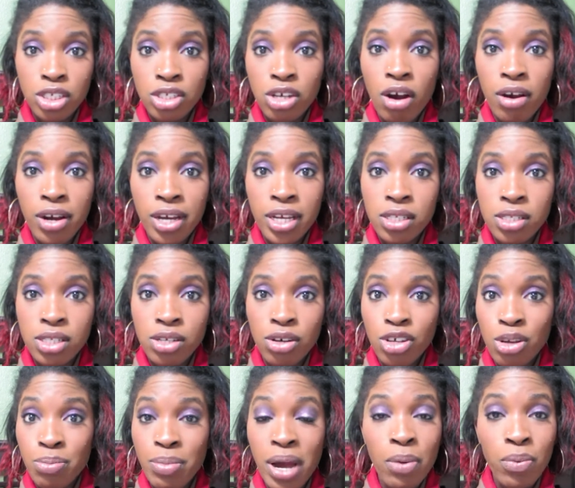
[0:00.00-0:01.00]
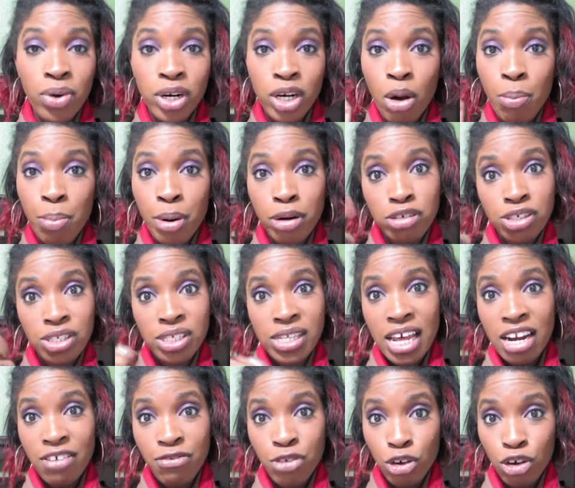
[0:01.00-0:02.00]
to target so you might want to go purchase
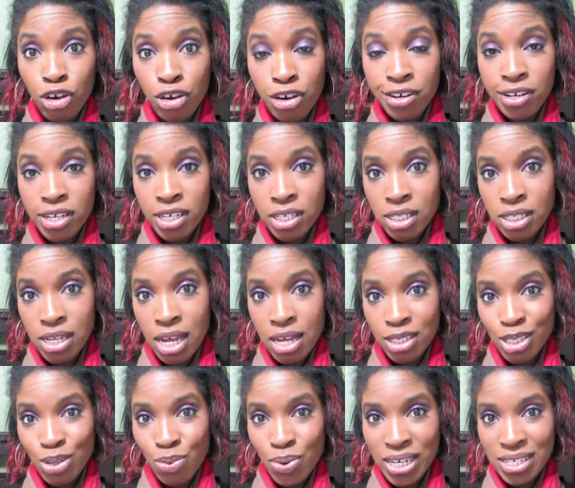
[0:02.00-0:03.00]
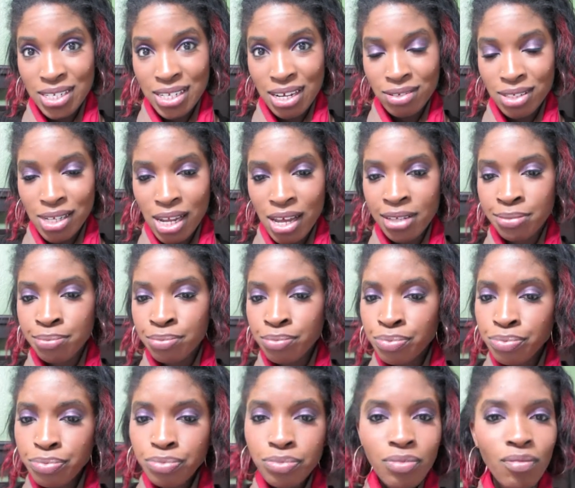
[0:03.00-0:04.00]
that if you're curious as to what it sounds like
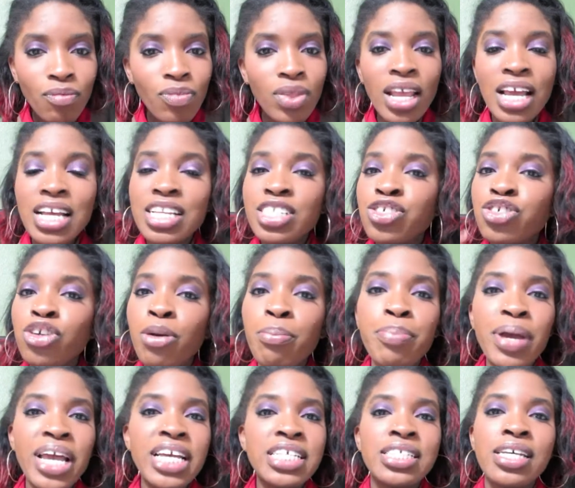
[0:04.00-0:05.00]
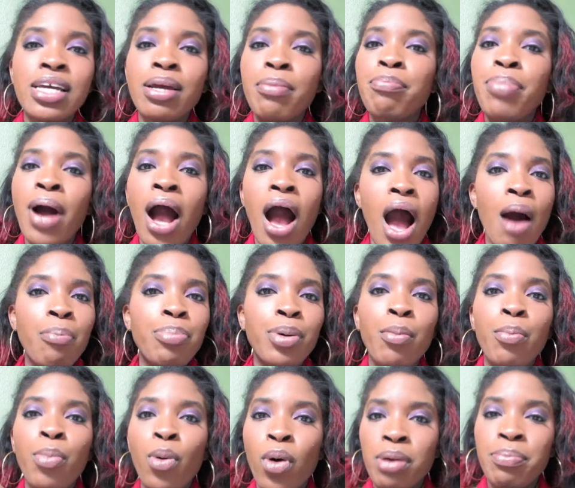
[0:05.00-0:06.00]
it's your basic pop
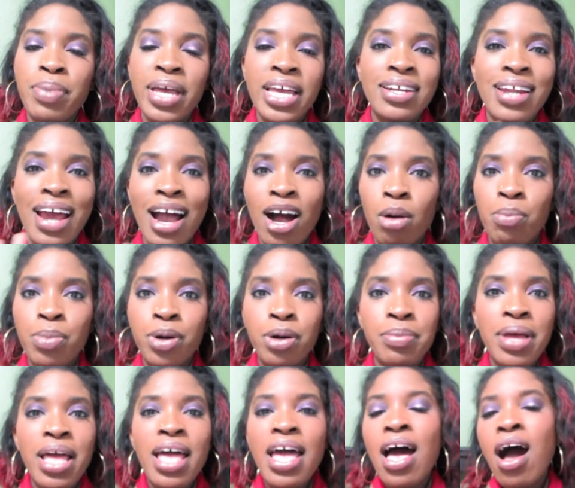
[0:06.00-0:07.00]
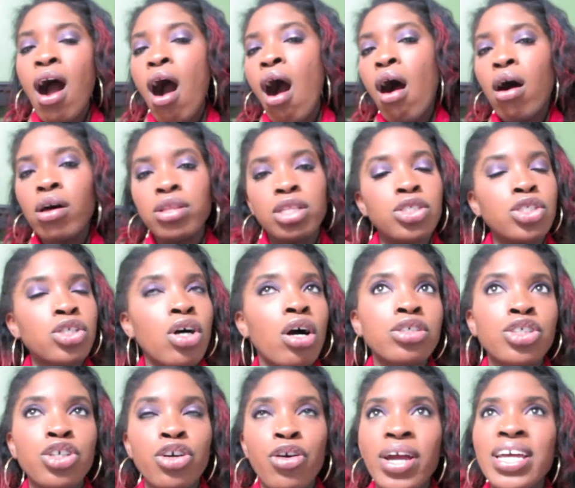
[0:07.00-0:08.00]
boy band album all the
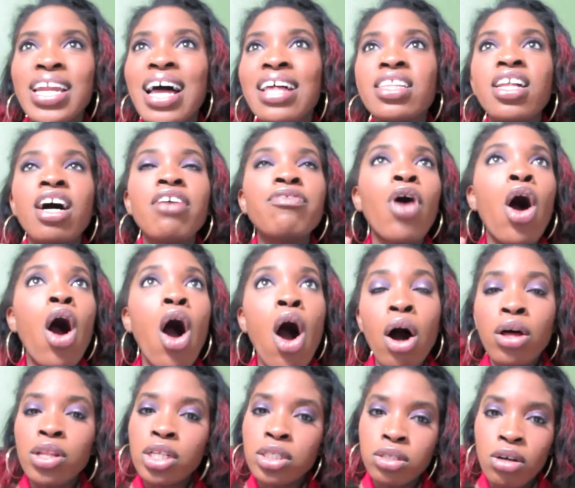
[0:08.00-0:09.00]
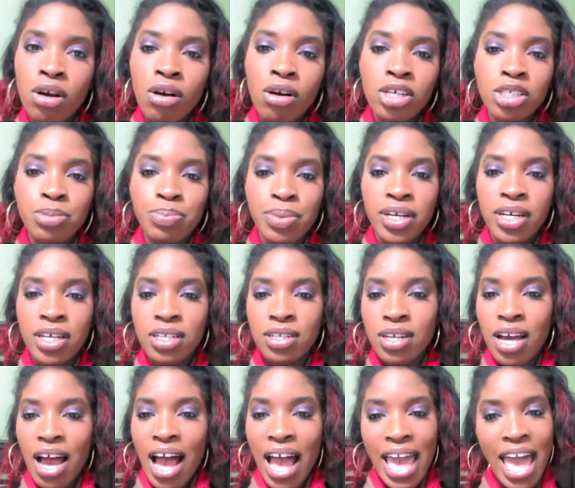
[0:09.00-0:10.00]
songs are great. I love all the songs, but
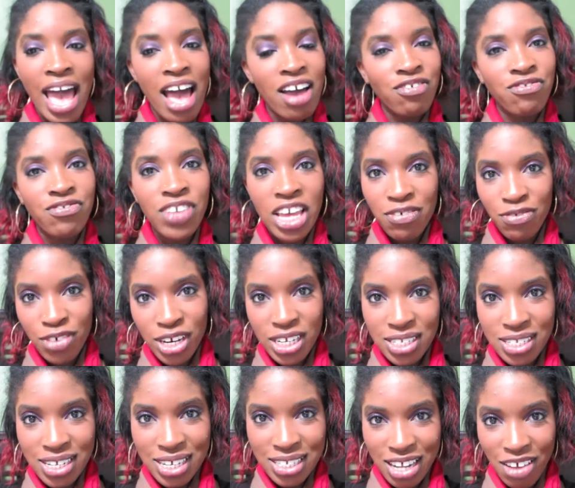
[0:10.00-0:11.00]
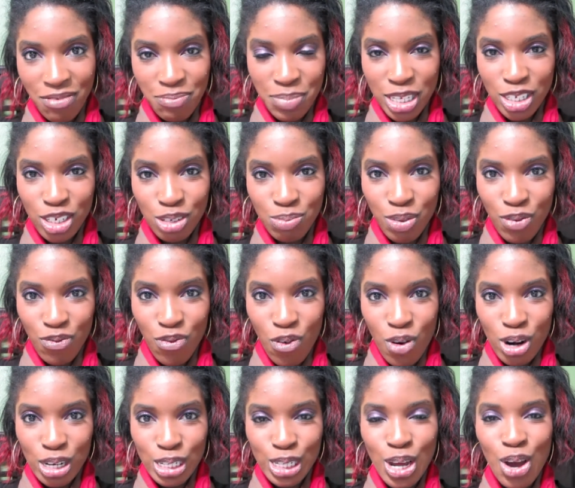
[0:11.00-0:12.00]
I have favorites as i mentioned
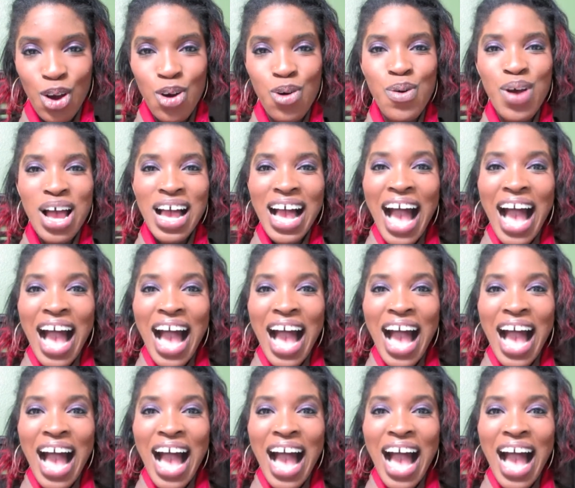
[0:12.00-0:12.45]
before. So